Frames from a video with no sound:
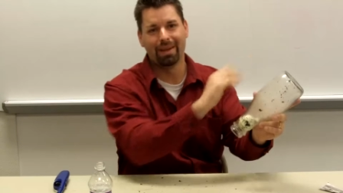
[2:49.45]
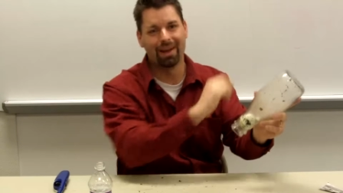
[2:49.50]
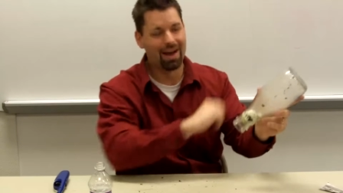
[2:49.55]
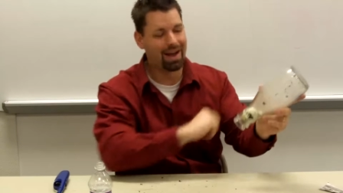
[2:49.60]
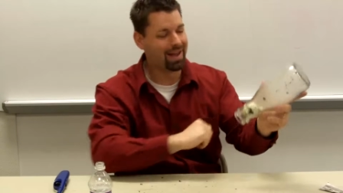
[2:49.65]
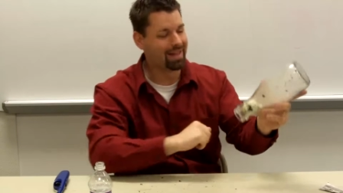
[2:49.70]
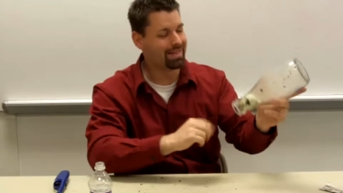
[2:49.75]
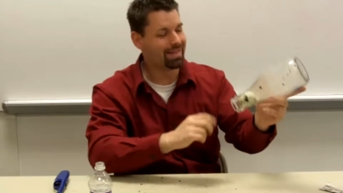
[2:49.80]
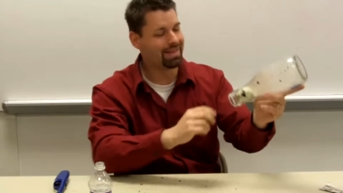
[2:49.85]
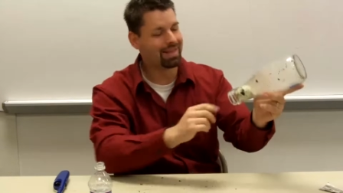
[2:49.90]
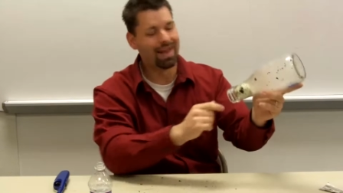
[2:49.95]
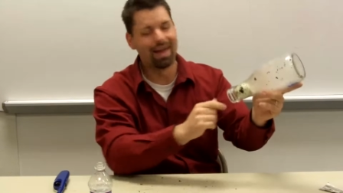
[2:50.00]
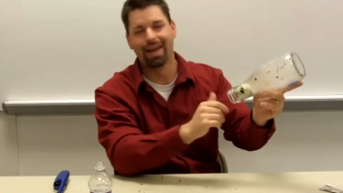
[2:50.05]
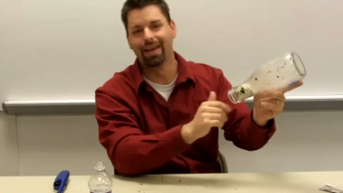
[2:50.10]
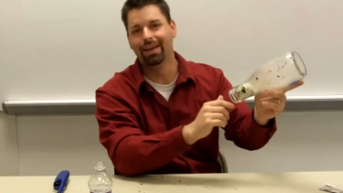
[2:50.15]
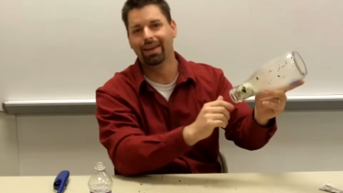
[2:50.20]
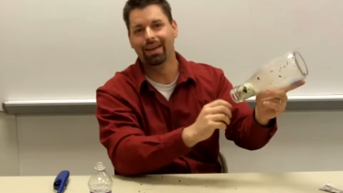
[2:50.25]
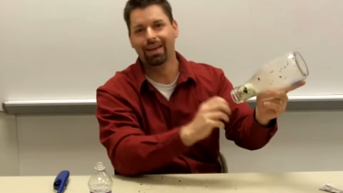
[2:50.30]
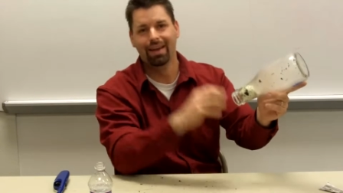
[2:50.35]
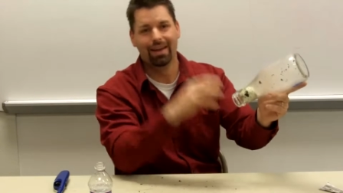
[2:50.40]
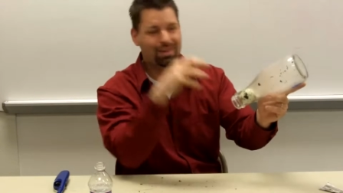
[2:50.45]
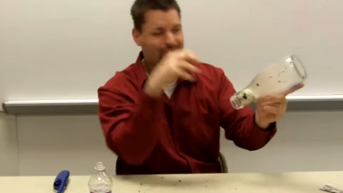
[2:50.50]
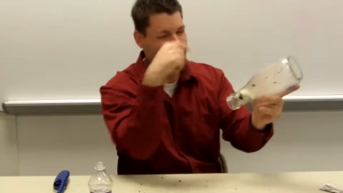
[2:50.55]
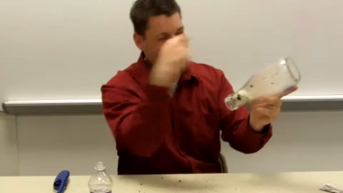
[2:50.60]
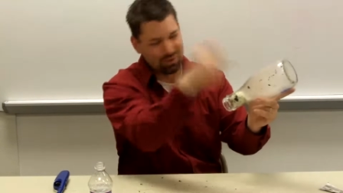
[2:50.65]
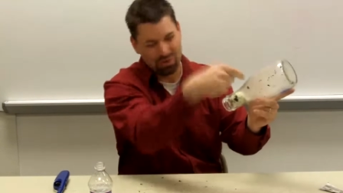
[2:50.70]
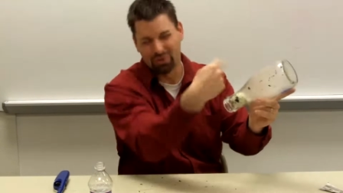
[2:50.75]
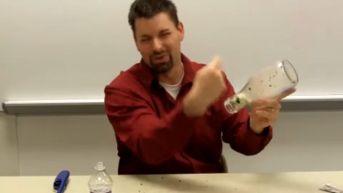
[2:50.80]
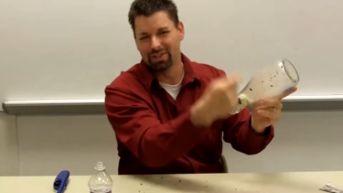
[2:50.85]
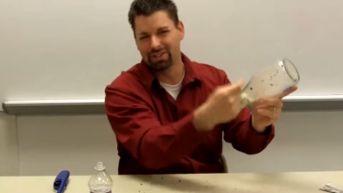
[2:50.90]
behind the egg
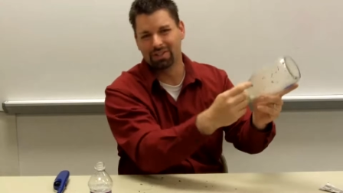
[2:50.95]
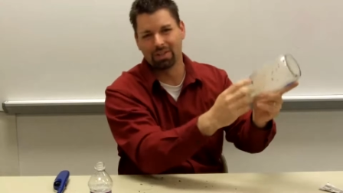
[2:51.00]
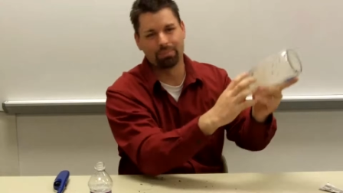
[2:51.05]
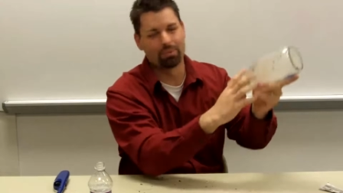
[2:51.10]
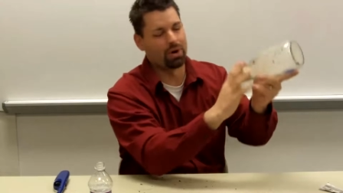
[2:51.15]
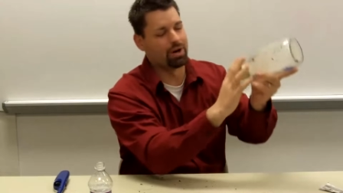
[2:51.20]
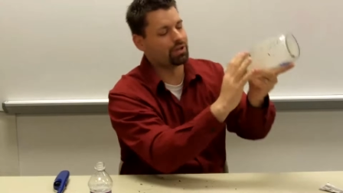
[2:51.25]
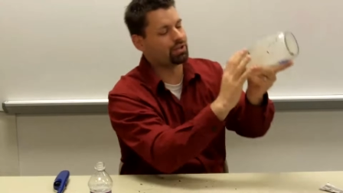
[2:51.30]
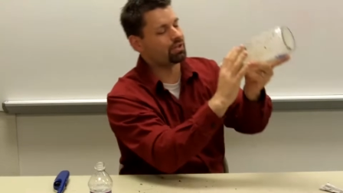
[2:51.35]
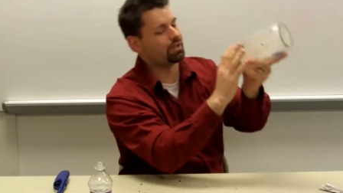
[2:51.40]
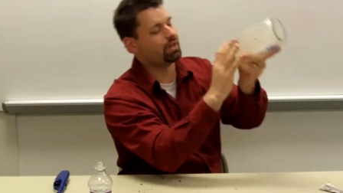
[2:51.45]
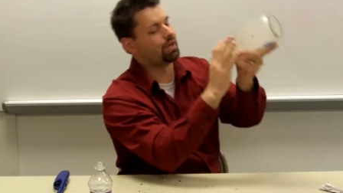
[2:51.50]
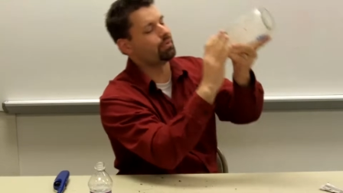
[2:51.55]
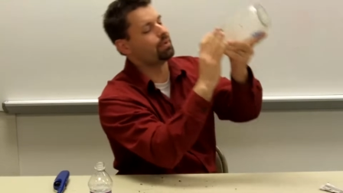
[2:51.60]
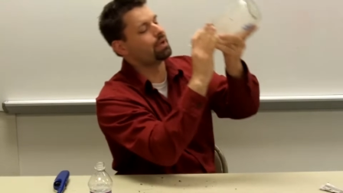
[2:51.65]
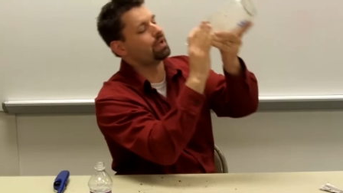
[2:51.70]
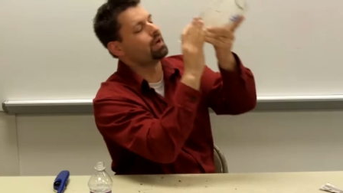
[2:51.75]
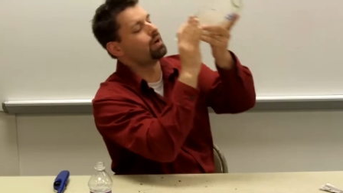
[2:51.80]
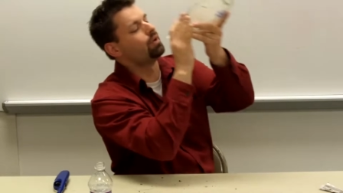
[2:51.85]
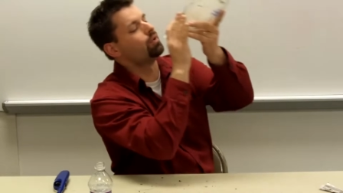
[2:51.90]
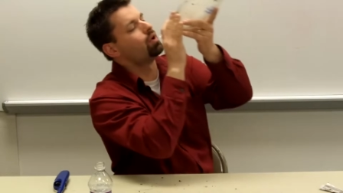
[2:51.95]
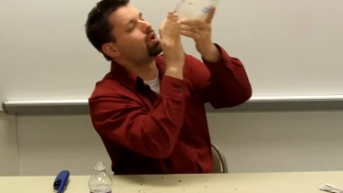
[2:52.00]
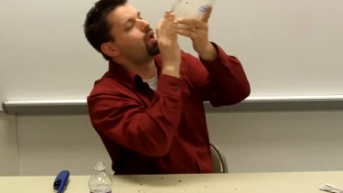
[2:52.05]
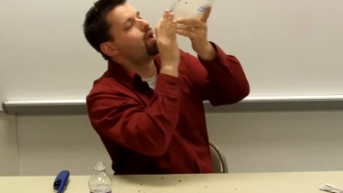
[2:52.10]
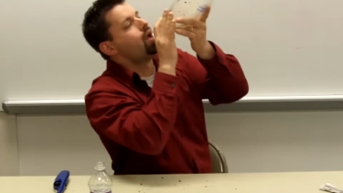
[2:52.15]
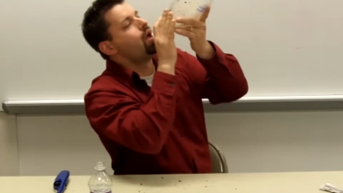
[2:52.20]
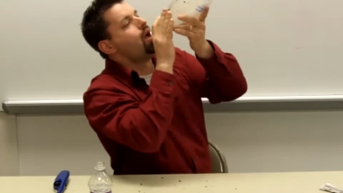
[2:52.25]
to increase the pressure. Here we go.